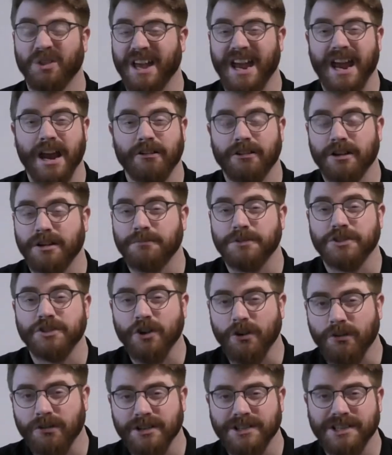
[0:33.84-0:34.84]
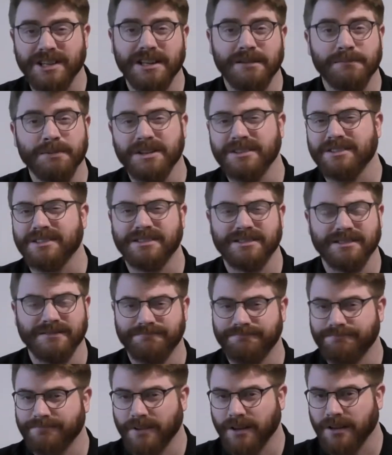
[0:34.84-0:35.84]
it area majority, but it's,
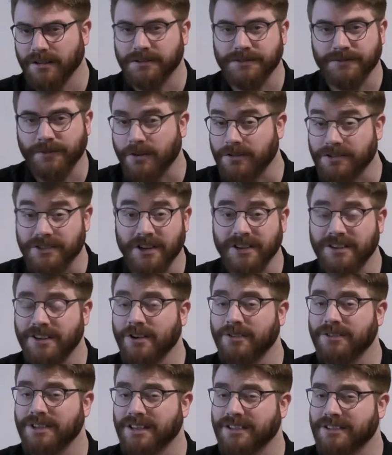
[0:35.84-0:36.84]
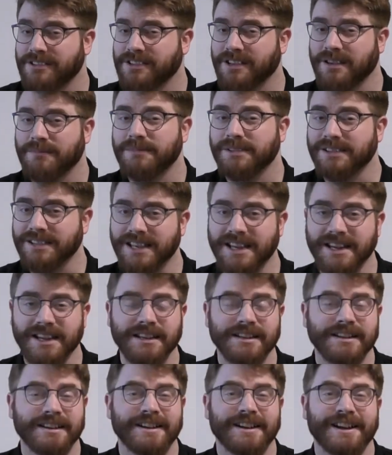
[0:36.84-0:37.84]
as far as I know, they're the same thing.